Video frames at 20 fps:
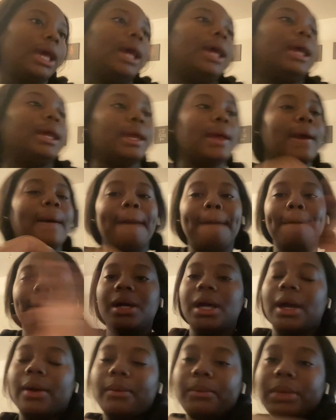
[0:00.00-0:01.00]
yeah.
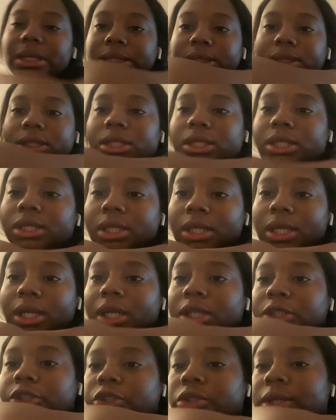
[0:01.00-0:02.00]
But I'm about to
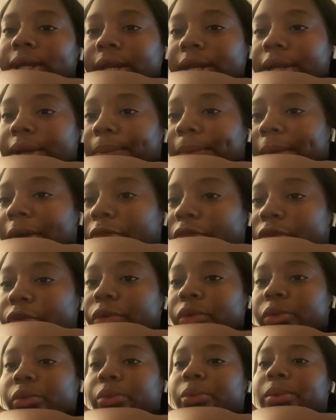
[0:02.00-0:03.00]
straighten up my
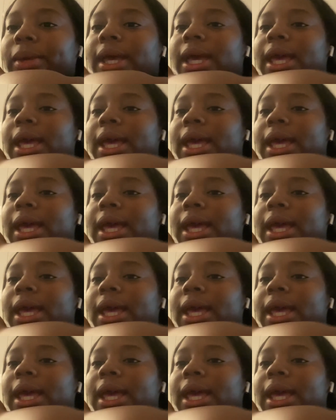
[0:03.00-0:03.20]
room,